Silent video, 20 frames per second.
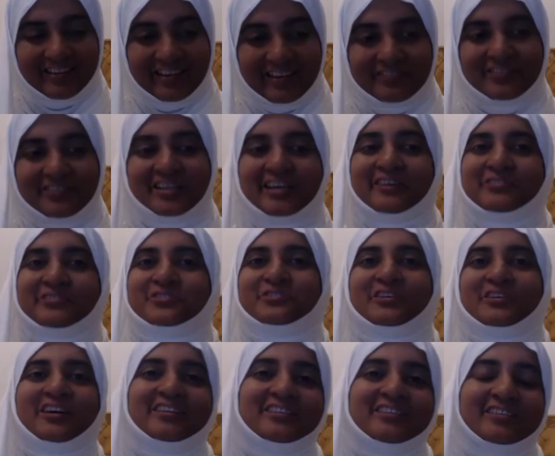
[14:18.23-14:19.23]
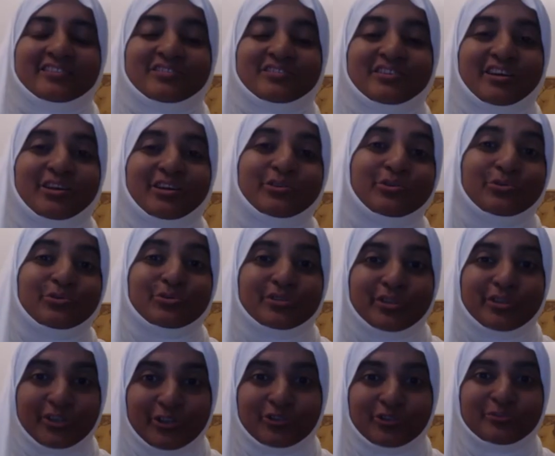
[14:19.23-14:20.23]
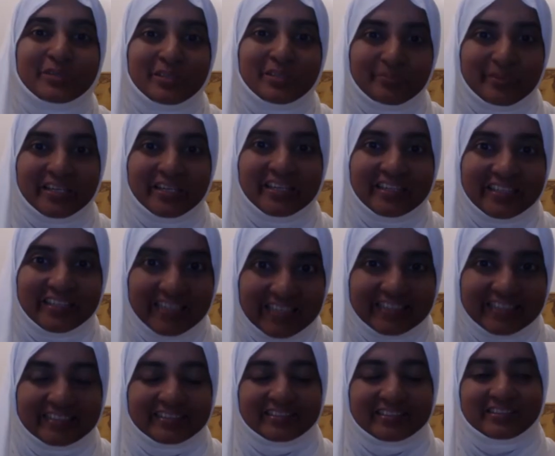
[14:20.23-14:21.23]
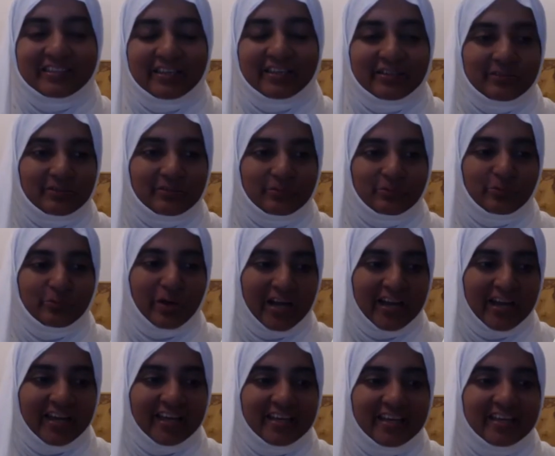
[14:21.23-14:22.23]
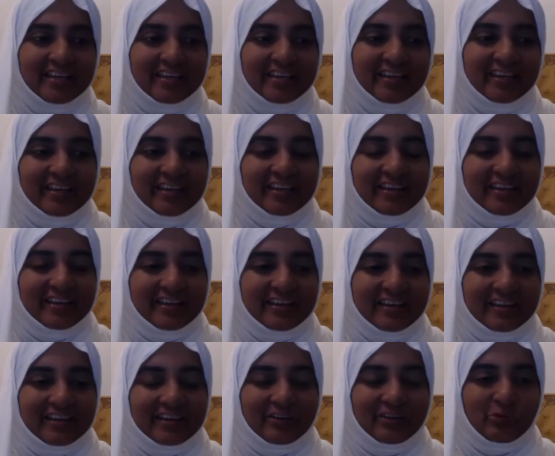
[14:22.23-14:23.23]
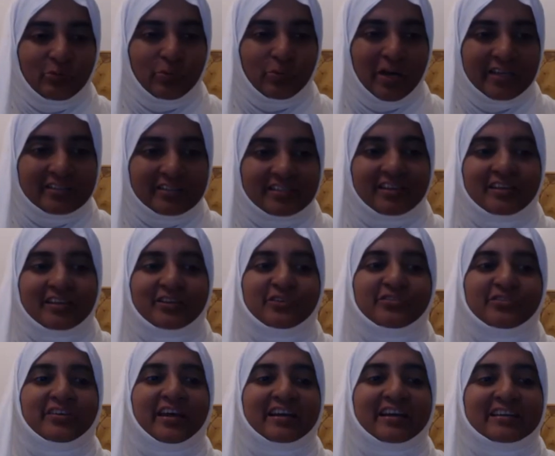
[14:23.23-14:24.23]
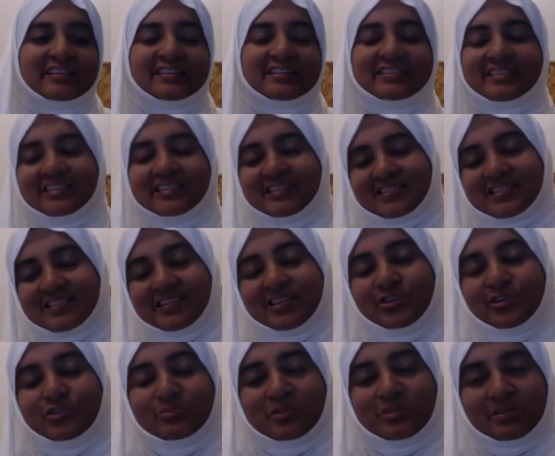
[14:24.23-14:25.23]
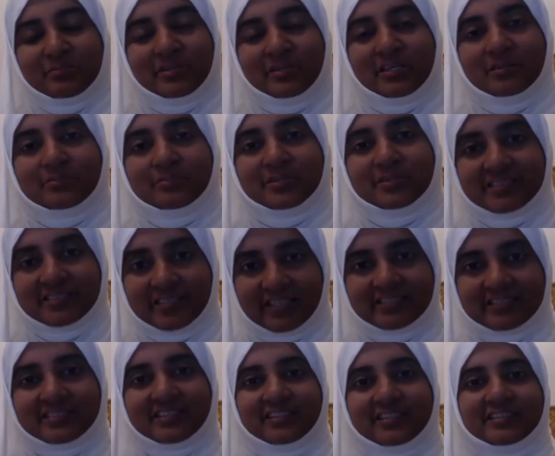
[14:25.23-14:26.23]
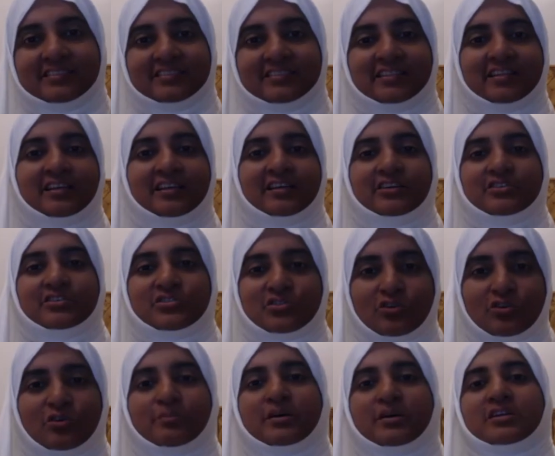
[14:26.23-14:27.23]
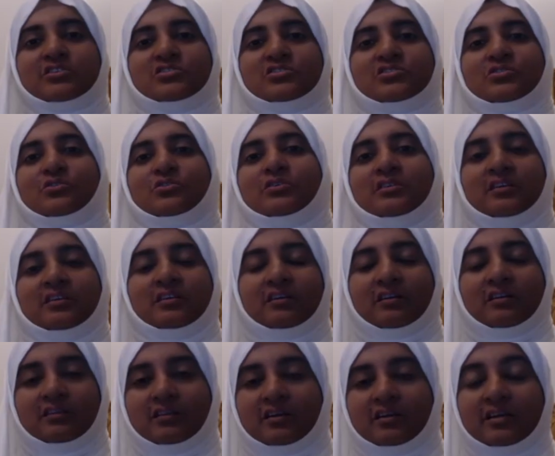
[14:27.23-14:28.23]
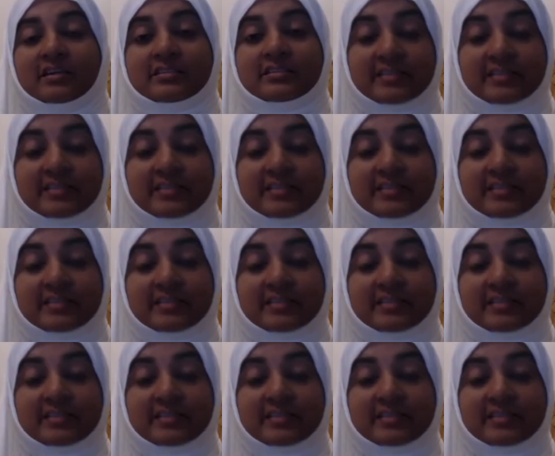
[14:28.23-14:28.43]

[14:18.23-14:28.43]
then we have to understand who the human being is and why uh, what are the faculties the human being possesses so much so that allah